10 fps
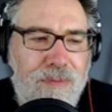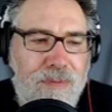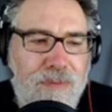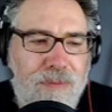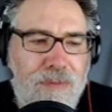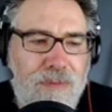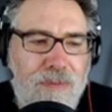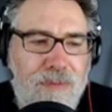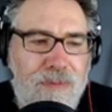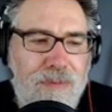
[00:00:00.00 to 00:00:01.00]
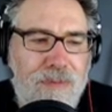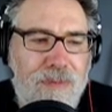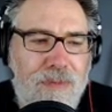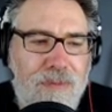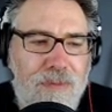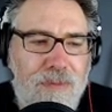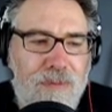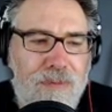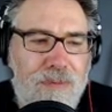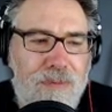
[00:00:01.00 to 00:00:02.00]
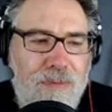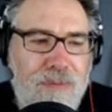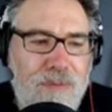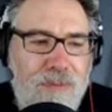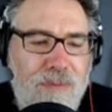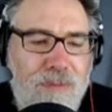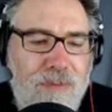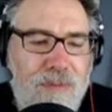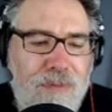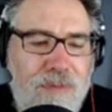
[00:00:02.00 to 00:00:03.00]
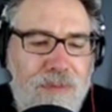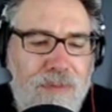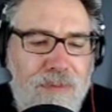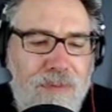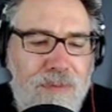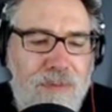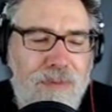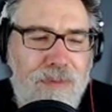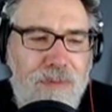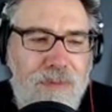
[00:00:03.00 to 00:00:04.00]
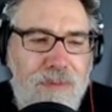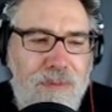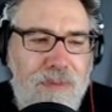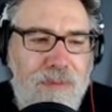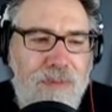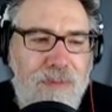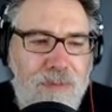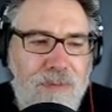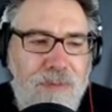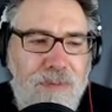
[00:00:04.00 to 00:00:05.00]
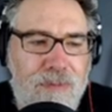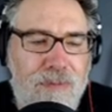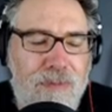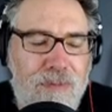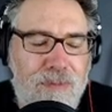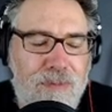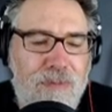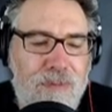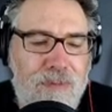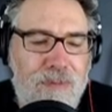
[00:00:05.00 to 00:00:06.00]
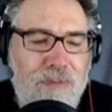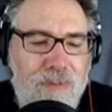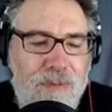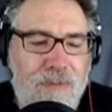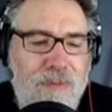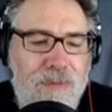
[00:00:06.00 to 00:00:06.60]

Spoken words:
No words are spoken by the person on screen.